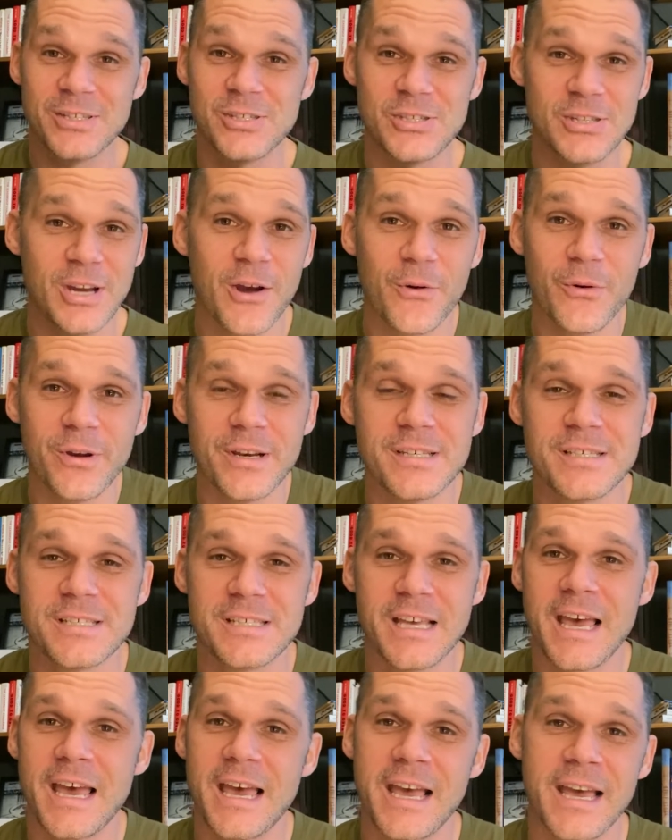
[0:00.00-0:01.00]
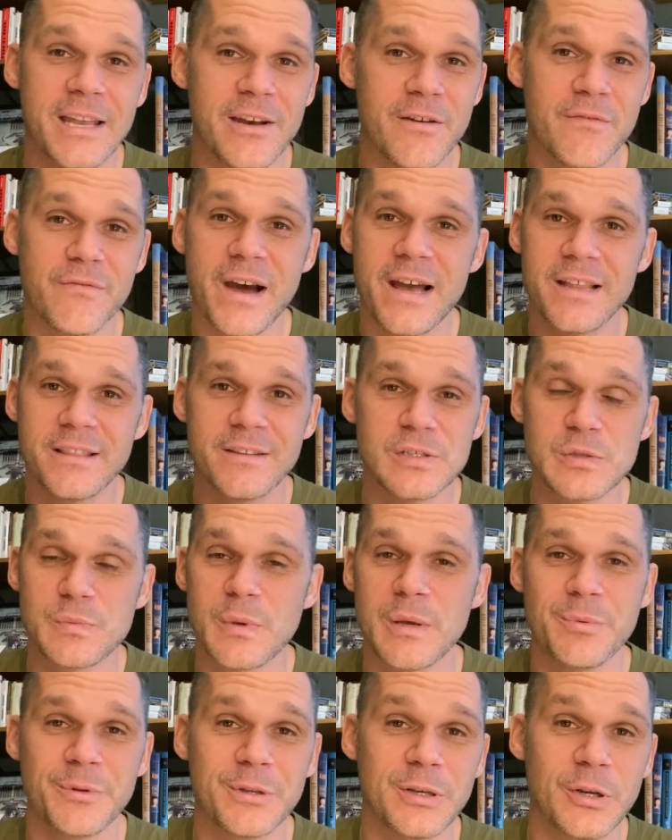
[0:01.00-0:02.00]
share what he's saying, and invite those
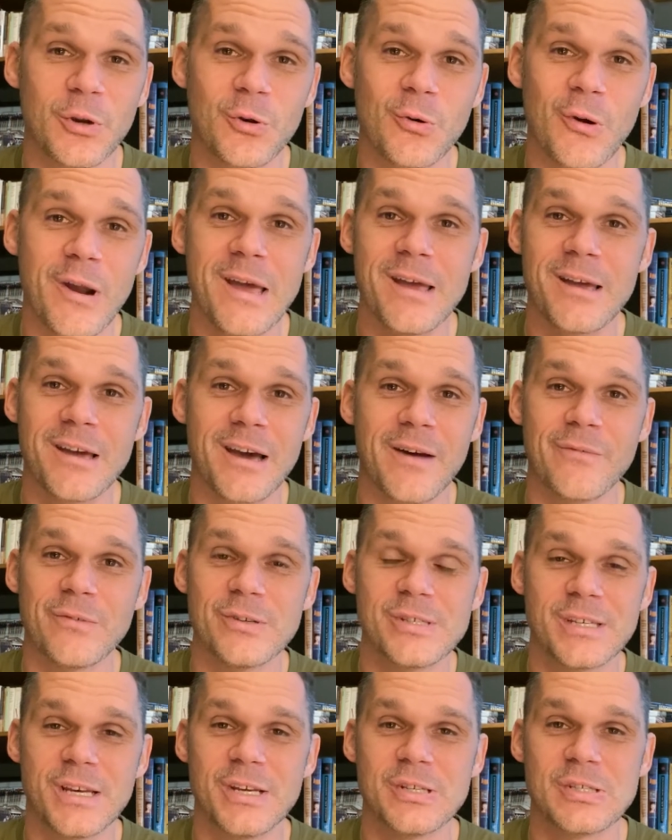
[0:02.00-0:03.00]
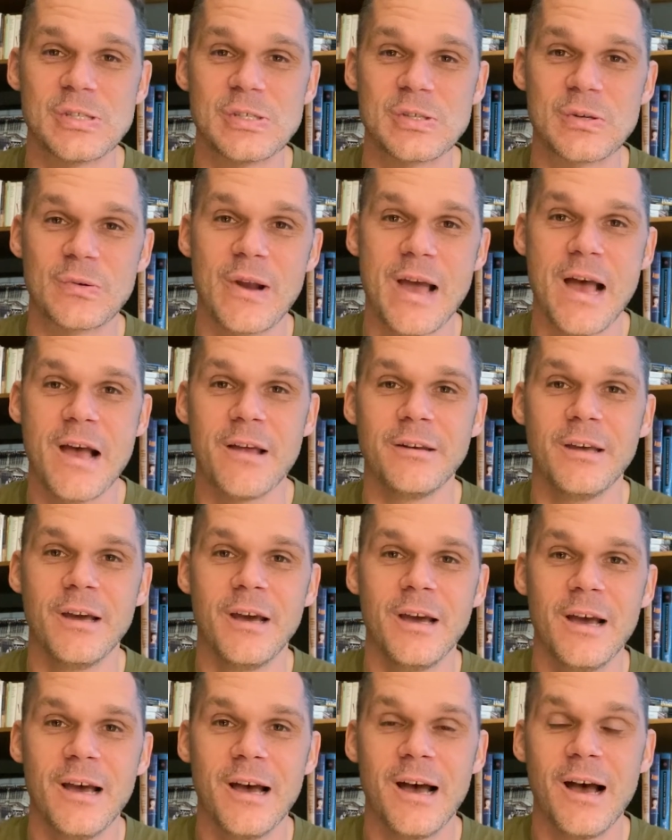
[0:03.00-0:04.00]
people into great conversations around
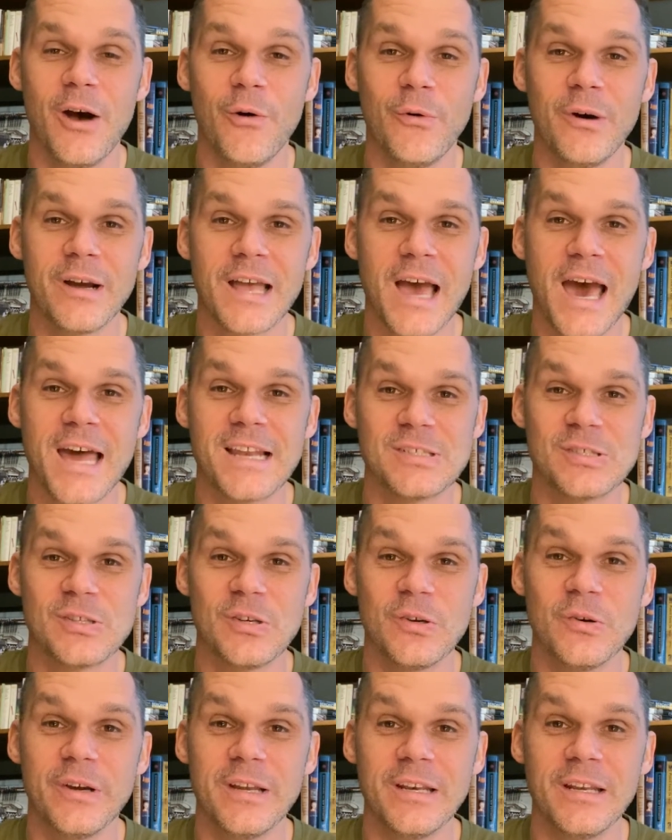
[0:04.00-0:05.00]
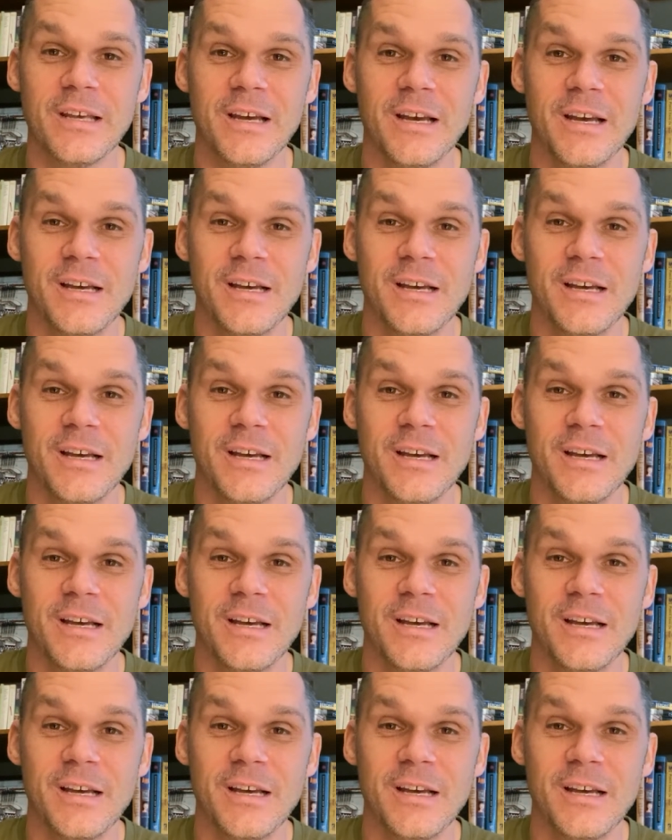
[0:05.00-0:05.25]
uh, what God is doing.